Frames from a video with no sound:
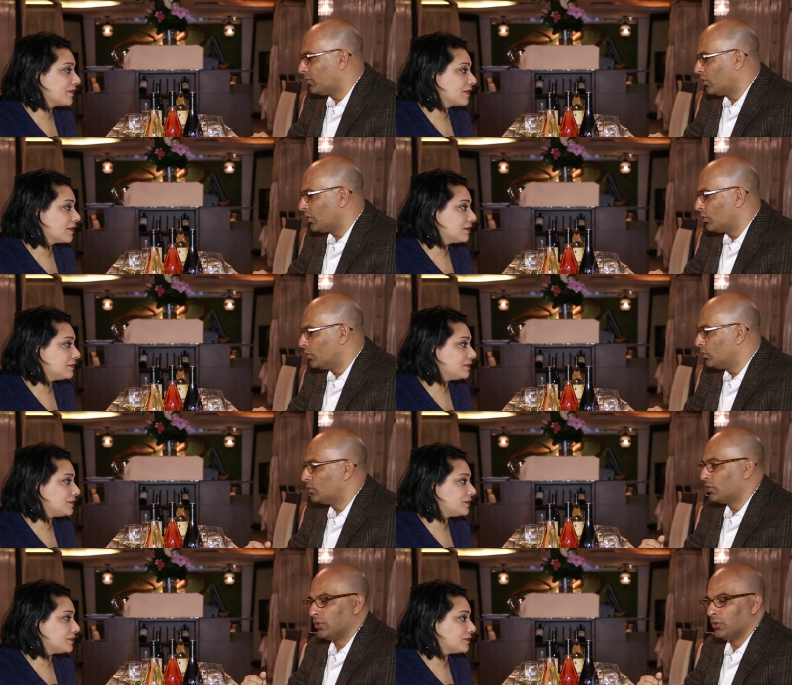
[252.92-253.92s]
Speaker 1: for you
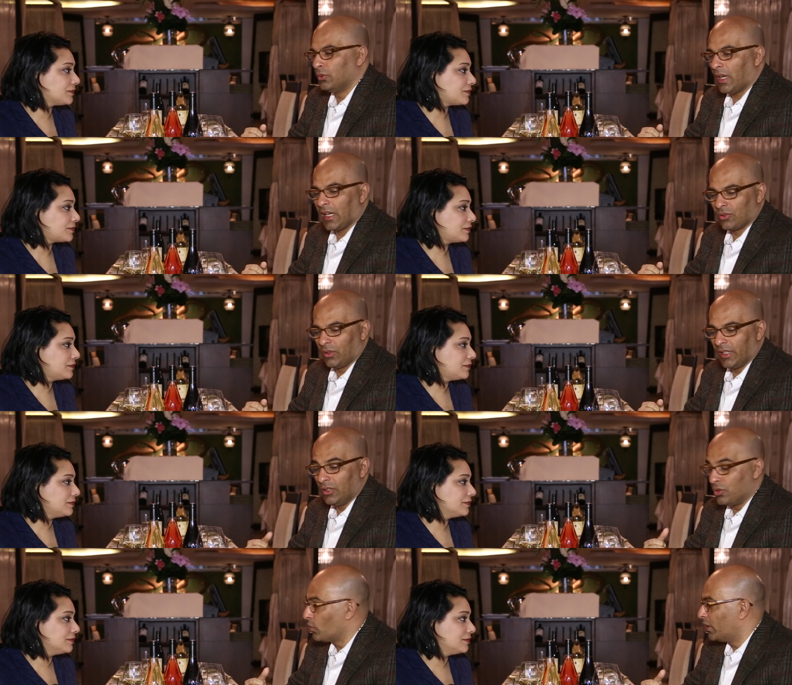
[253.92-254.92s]
to actually
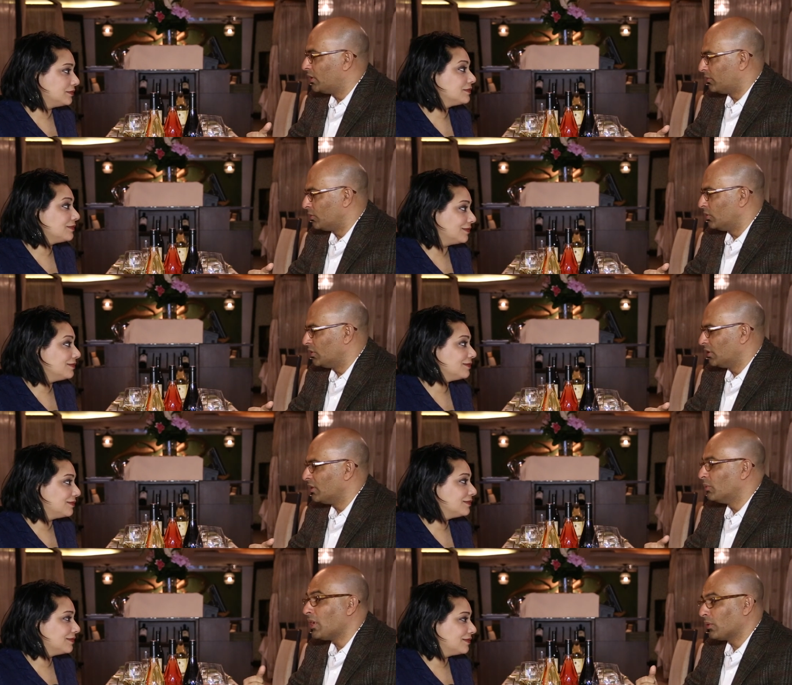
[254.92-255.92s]
enjoy the food
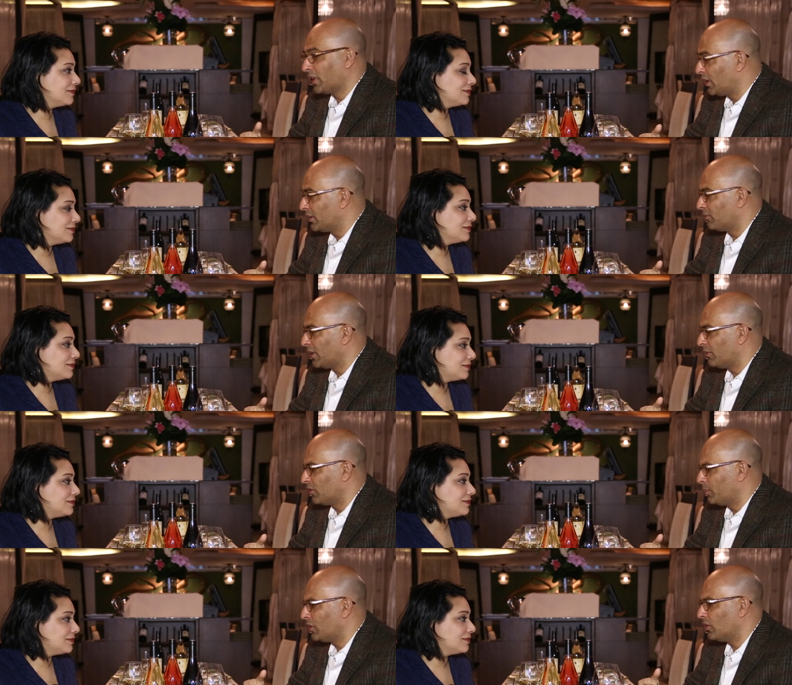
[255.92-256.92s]
without killing the
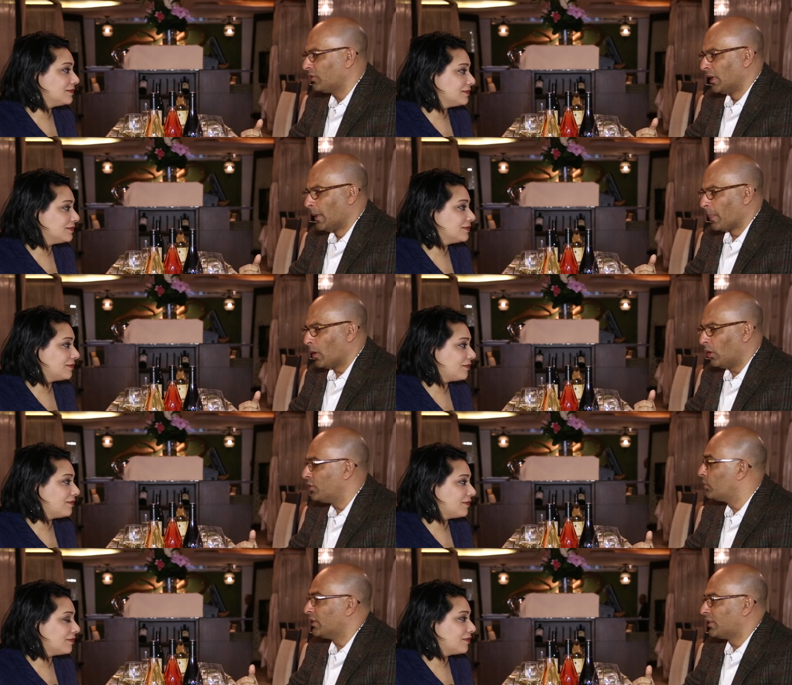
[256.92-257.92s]
flavors, because all
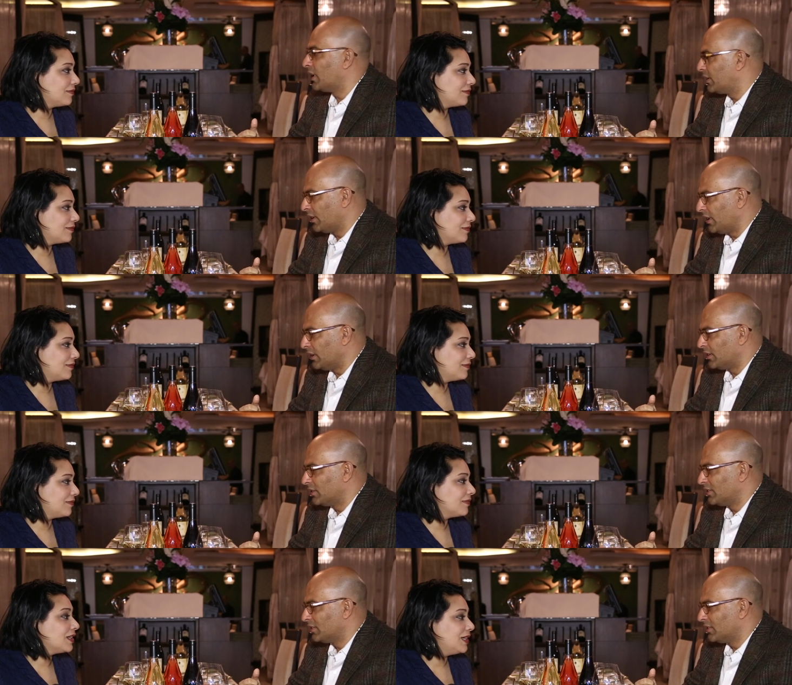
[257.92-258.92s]
you're doing is killing the heat.
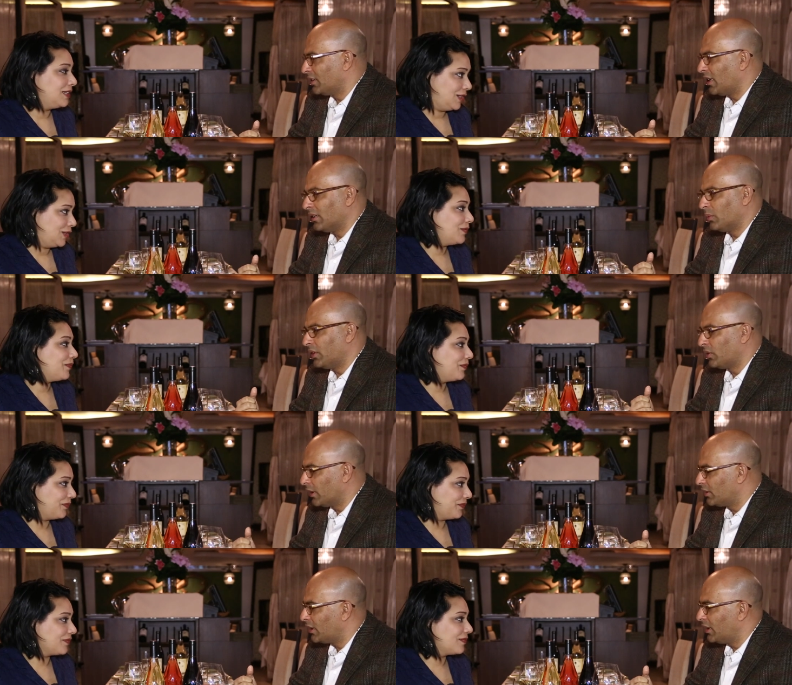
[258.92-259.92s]
And when you
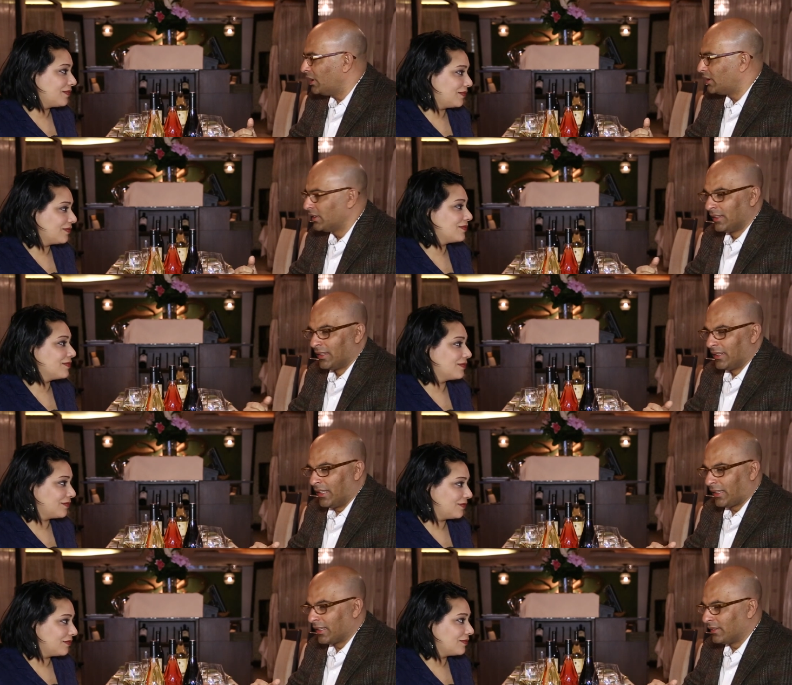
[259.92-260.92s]
kill the heat,
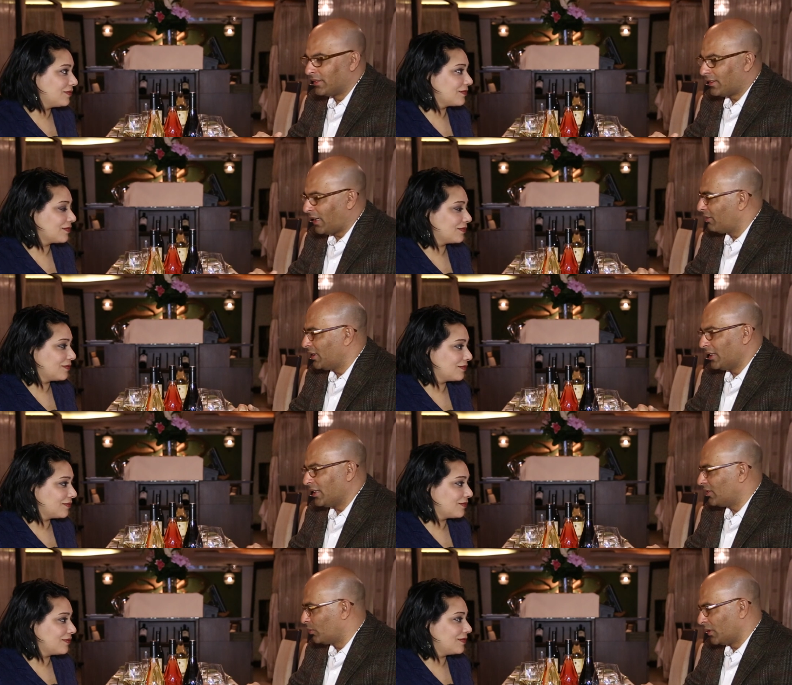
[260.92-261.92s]
it kills everything
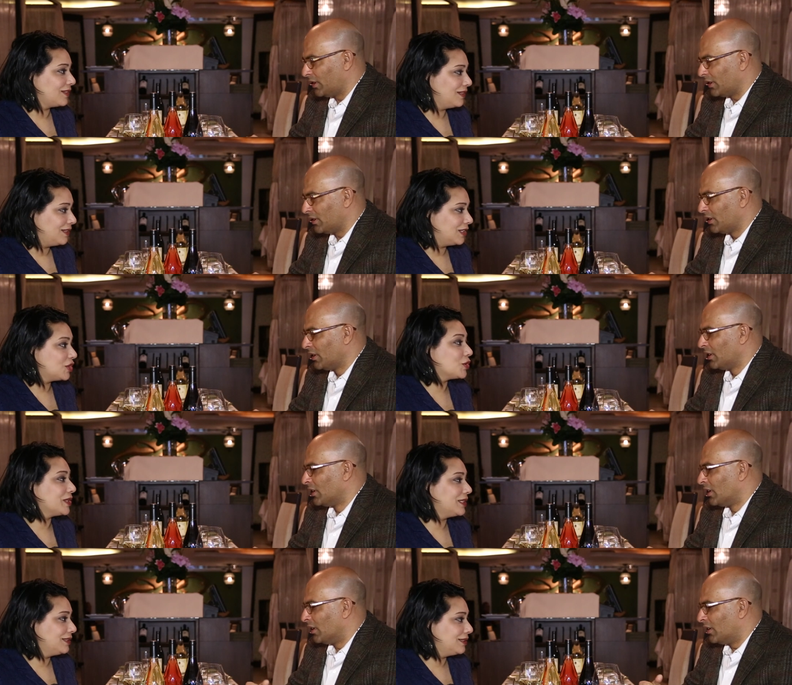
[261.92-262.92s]
else with it.
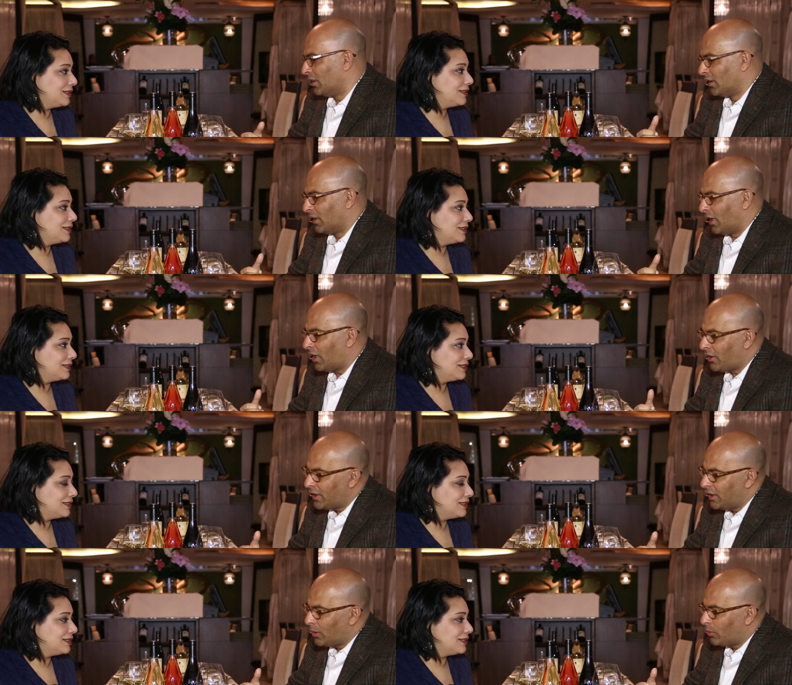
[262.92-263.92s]
Sure. Our
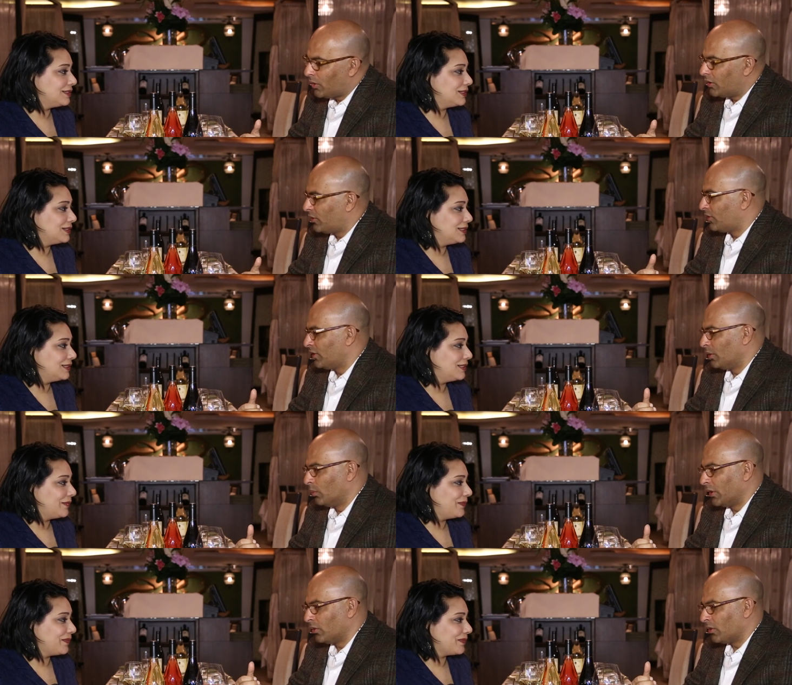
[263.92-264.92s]
idea was,
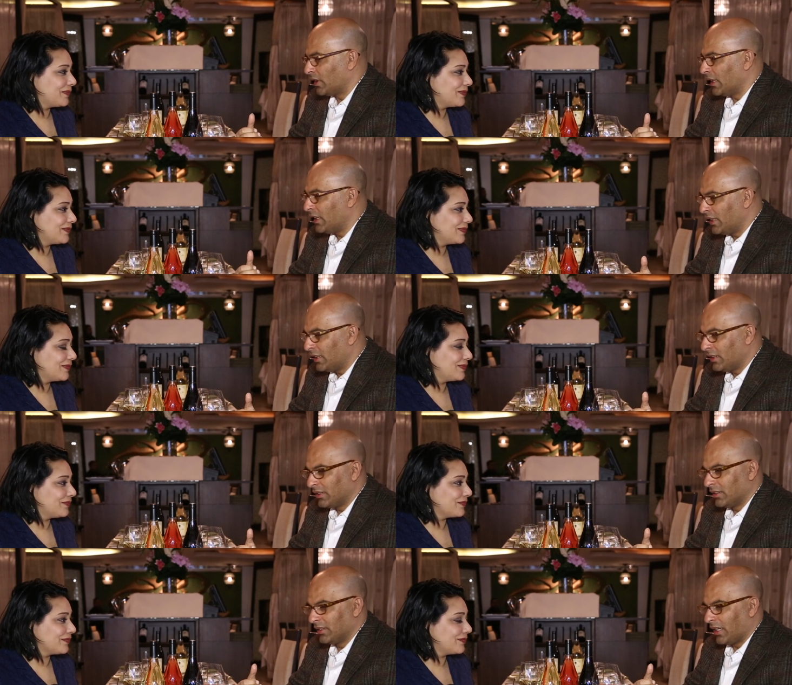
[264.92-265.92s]
when you're eating
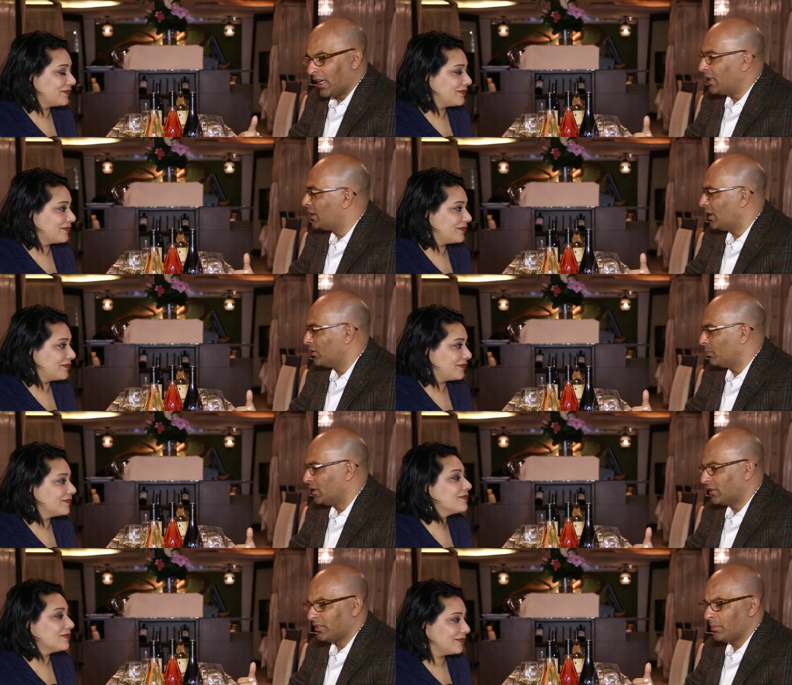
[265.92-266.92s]
any kind of
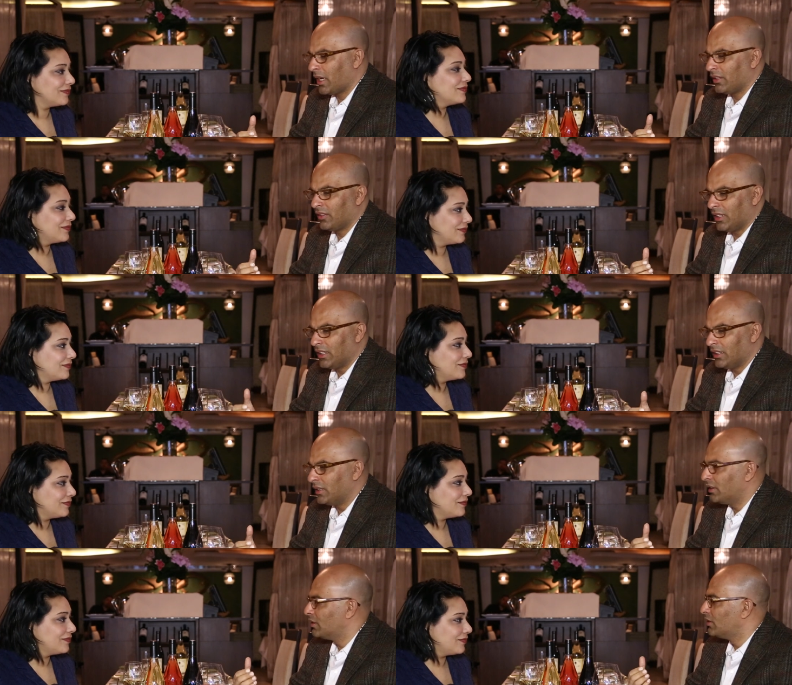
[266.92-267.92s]
meal, doesn't matter, it's
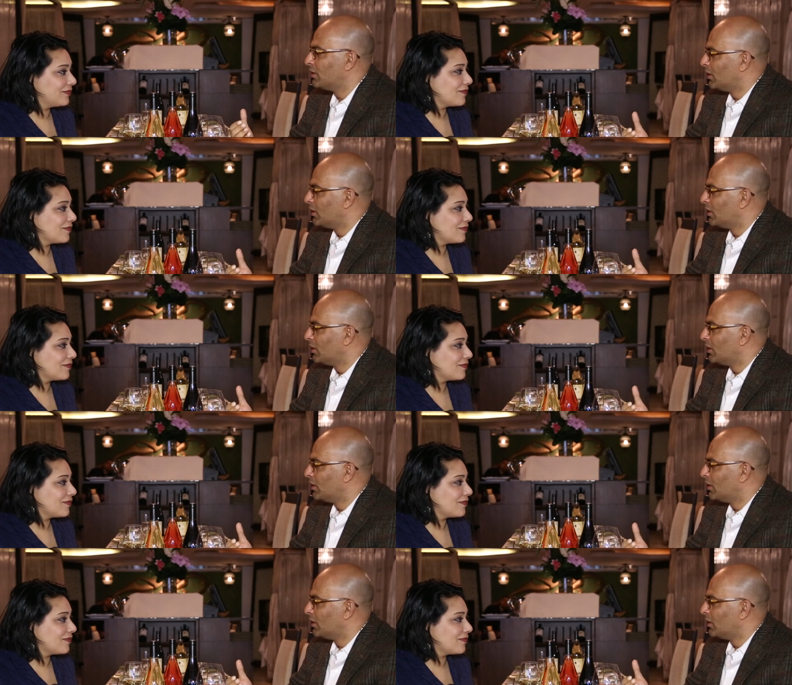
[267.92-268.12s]
Indian,